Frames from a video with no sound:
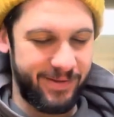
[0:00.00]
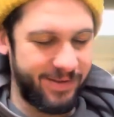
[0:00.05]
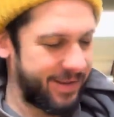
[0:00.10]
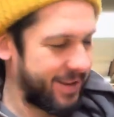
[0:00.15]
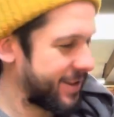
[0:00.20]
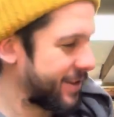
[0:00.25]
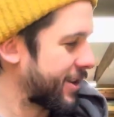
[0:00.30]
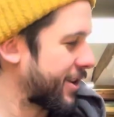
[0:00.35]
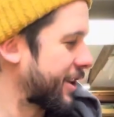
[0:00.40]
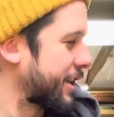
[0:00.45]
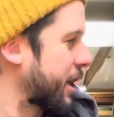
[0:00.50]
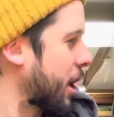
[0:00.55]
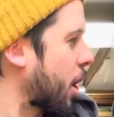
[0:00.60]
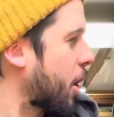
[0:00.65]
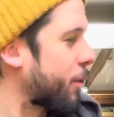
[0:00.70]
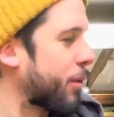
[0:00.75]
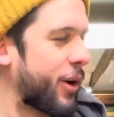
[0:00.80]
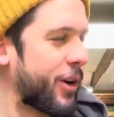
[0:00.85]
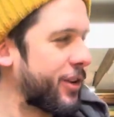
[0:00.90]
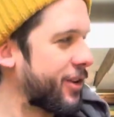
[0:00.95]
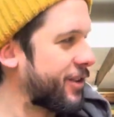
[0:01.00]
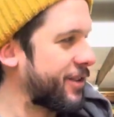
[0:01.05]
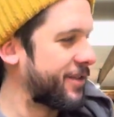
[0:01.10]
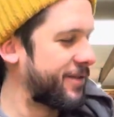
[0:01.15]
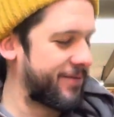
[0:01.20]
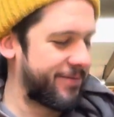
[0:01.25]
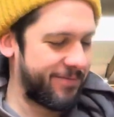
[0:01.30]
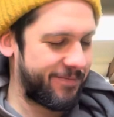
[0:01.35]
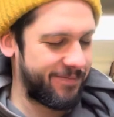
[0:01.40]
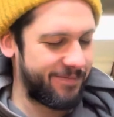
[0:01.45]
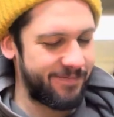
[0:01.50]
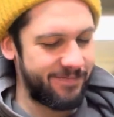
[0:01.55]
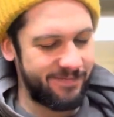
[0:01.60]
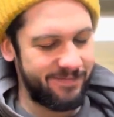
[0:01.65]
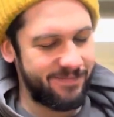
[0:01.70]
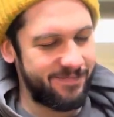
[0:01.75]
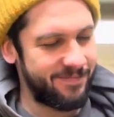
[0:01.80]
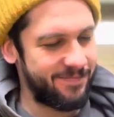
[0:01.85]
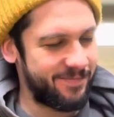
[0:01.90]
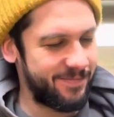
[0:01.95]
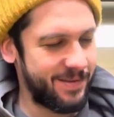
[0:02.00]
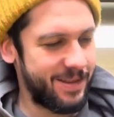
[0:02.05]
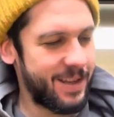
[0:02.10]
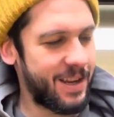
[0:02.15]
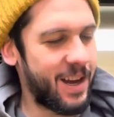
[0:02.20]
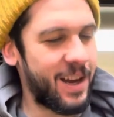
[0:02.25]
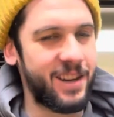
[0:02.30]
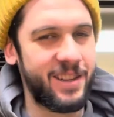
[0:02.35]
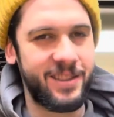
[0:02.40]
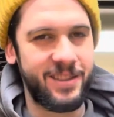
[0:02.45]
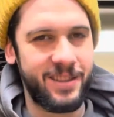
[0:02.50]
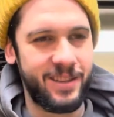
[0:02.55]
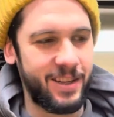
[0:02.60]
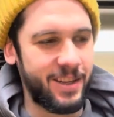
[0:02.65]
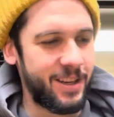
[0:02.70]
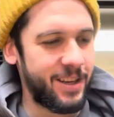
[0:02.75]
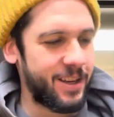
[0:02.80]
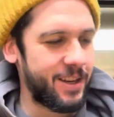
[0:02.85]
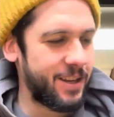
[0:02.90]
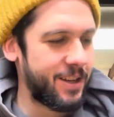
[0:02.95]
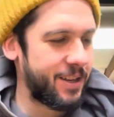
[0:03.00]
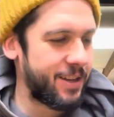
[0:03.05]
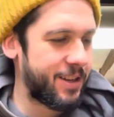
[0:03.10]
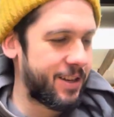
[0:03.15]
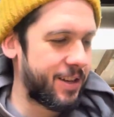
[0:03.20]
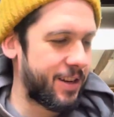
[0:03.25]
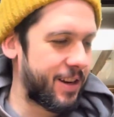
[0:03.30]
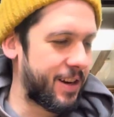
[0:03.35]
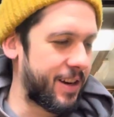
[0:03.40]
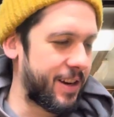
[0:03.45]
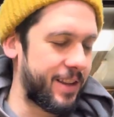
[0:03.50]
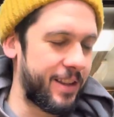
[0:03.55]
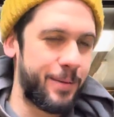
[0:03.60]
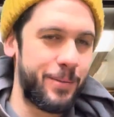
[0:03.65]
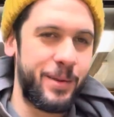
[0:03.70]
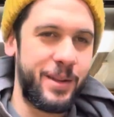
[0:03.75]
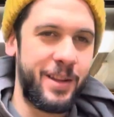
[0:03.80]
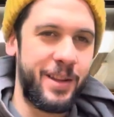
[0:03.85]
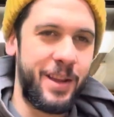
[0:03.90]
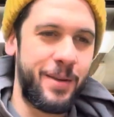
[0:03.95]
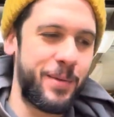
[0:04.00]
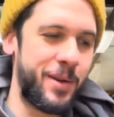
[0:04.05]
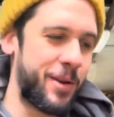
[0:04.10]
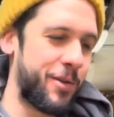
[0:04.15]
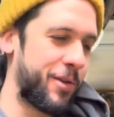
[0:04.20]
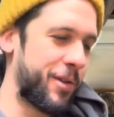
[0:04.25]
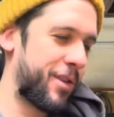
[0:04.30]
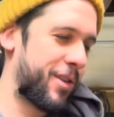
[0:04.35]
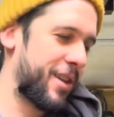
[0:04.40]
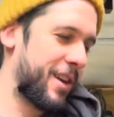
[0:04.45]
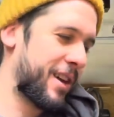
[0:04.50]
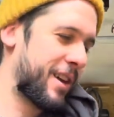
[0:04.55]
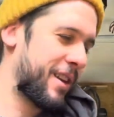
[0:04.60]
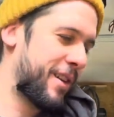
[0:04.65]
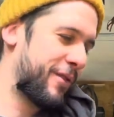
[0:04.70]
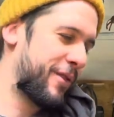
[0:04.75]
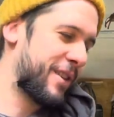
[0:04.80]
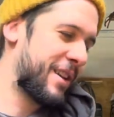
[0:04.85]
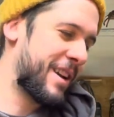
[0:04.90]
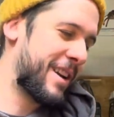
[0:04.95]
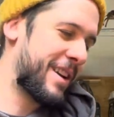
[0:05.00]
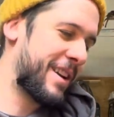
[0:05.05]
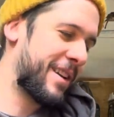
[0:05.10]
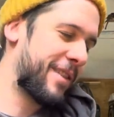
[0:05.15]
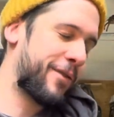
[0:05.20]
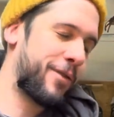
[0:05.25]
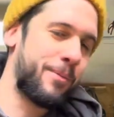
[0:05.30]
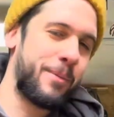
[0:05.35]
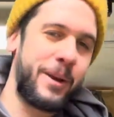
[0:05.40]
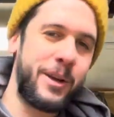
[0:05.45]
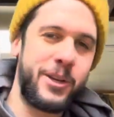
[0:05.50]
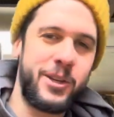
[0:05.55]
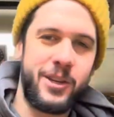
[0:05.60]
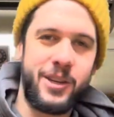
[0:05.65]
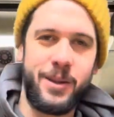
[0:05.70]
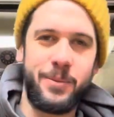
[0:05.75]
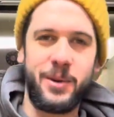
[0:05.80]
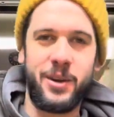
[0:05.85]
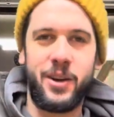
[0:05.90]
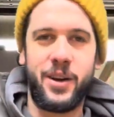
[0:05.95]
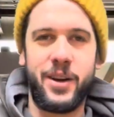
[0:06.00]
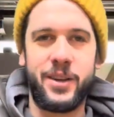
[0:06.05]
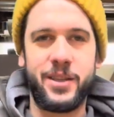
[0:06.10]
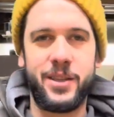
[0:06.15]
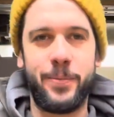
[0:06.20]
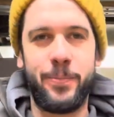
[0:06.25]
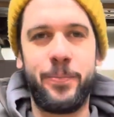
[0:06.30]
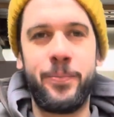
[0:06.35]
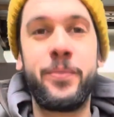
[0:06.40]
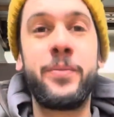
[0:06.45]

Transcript: That's all I care about. Nah. All right, let me know what you think, and if you got any information, that'd be awesome.